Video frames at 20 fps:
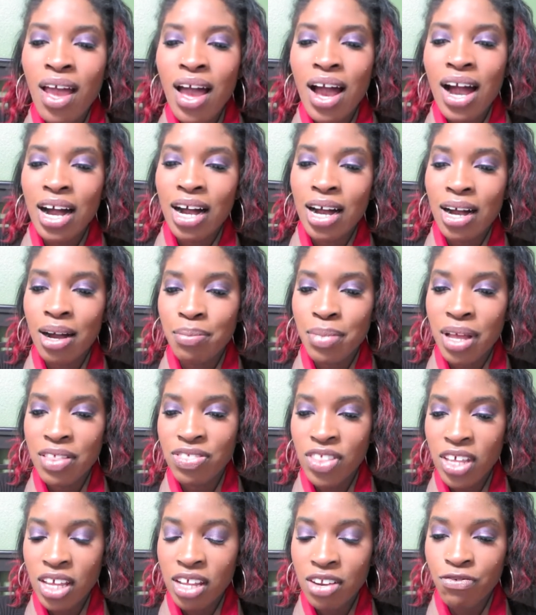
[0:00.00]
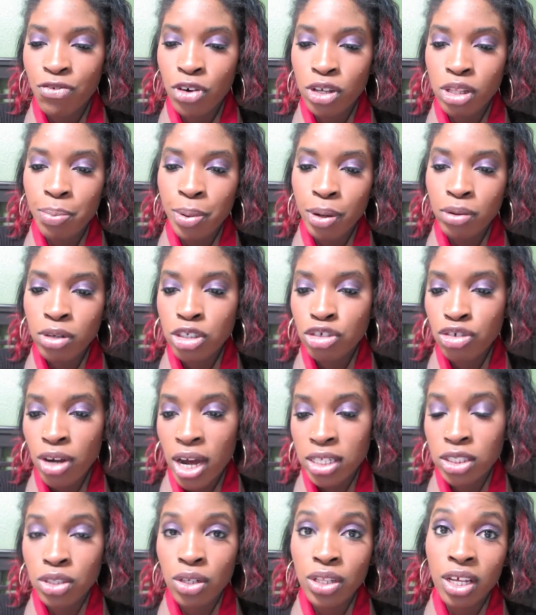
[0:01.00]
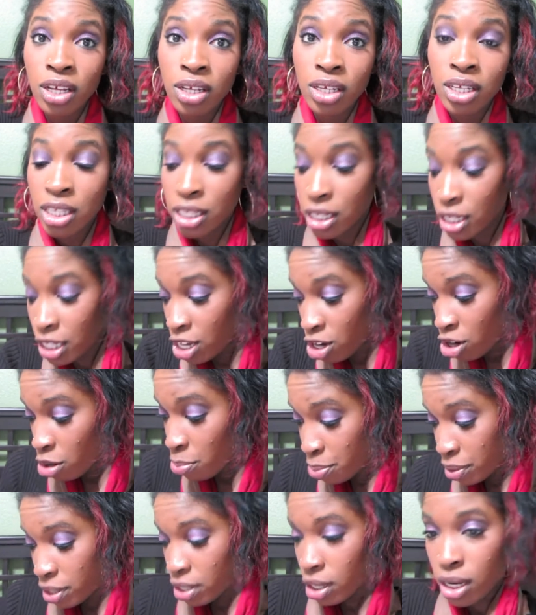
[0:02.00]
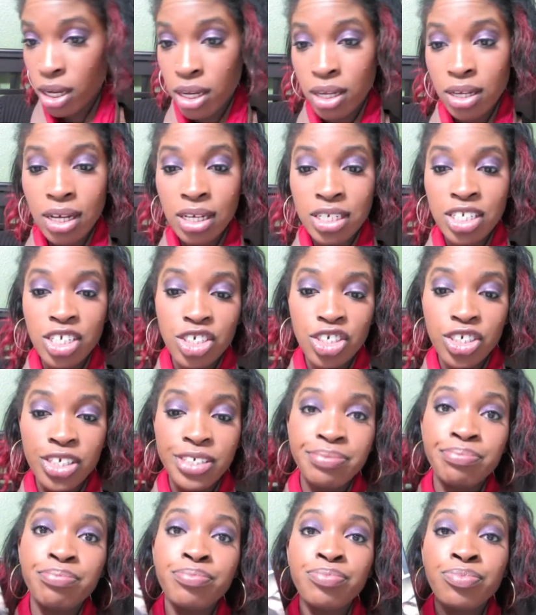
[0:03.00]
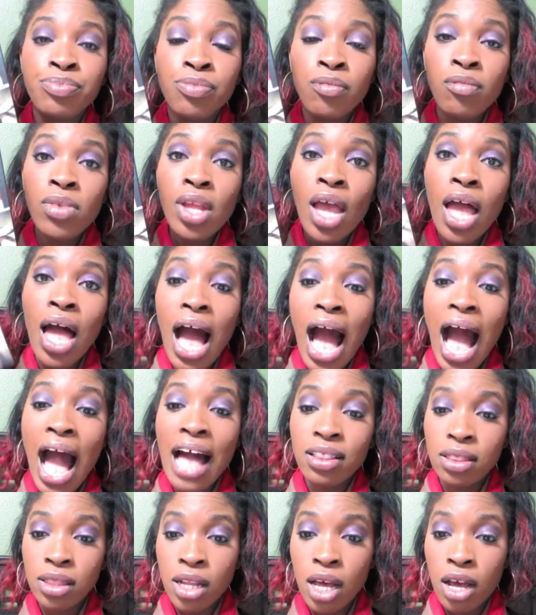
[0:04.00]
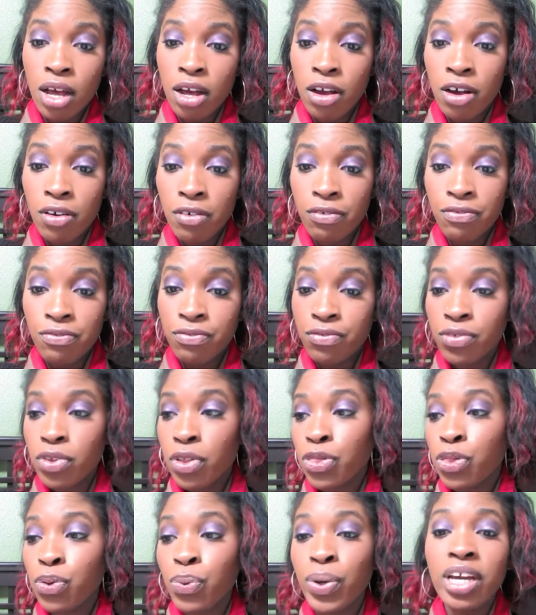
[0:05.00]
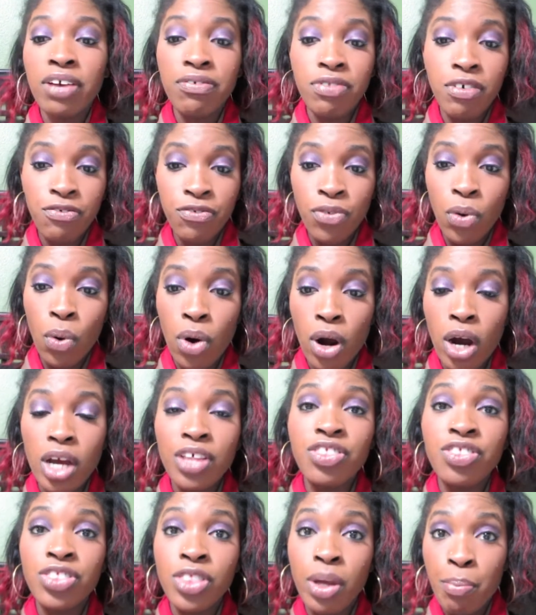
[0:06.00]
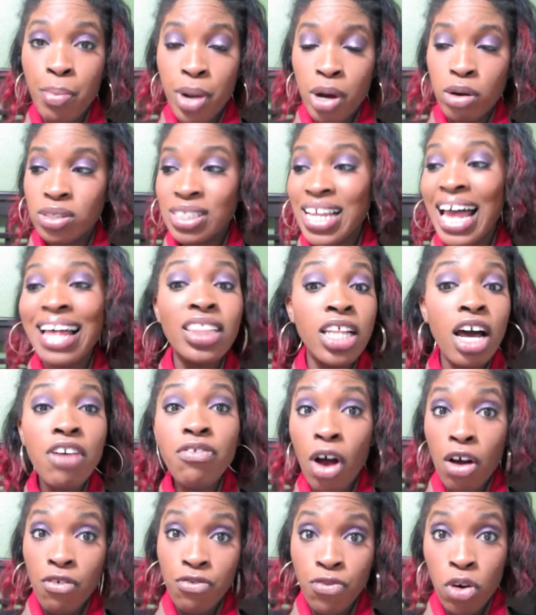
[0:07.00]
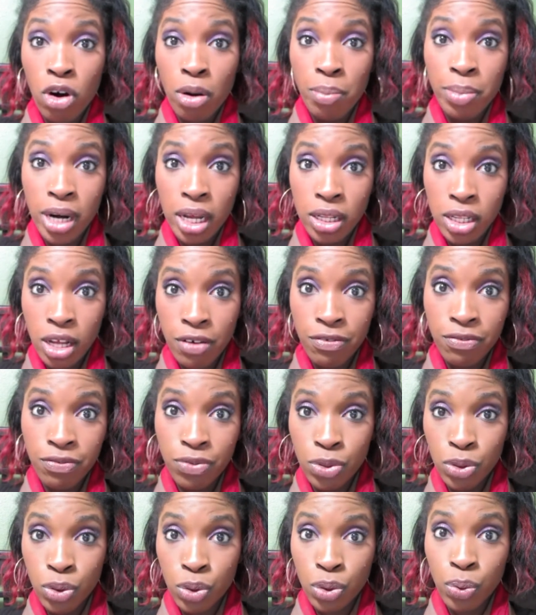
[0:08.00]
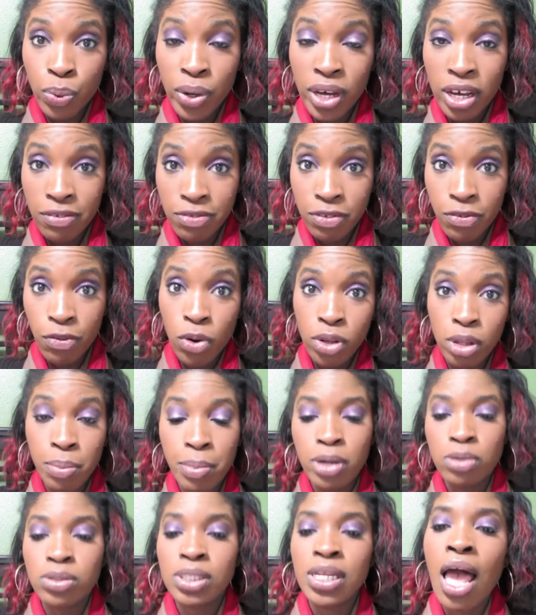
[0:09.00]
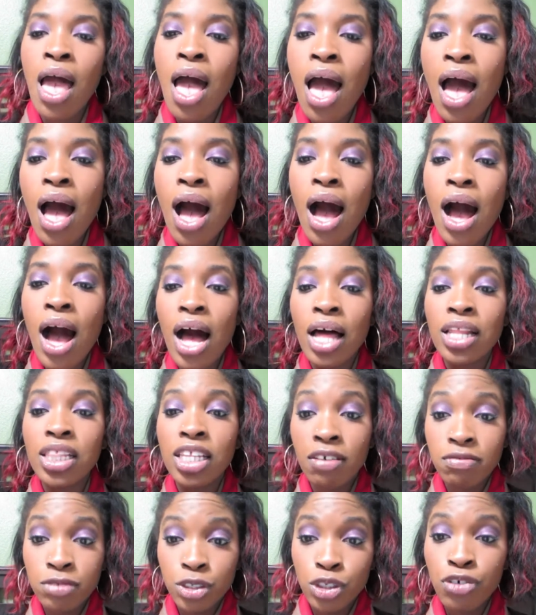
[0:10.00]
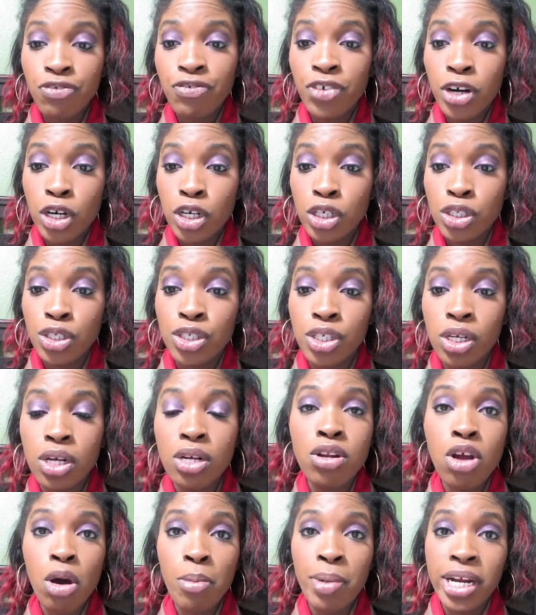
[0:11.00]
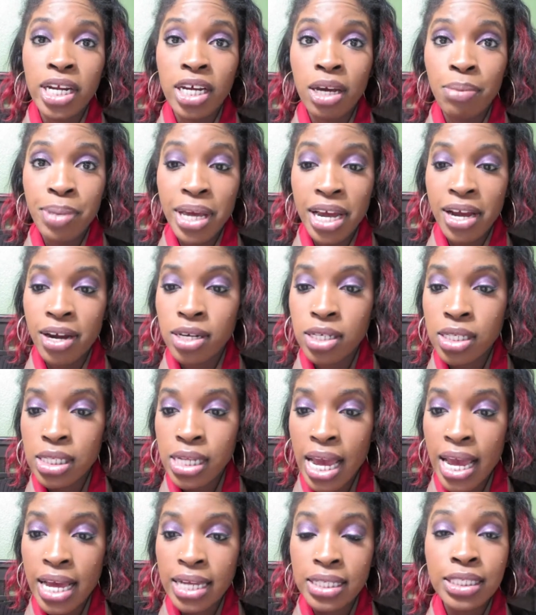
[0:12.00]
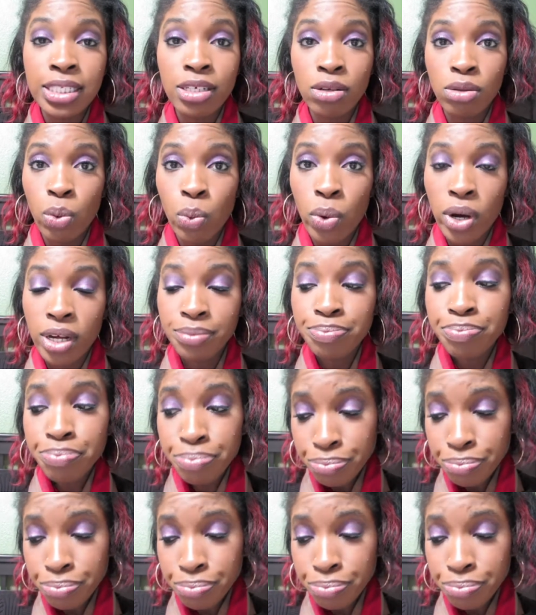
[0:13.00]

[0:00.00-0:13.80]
Um, then for the bonus tracks on the yearbook edition, I love three of the four the most. I love all four, but I love three of the four the most. Uh, Loved You First, Nobody Compares, and Still the One.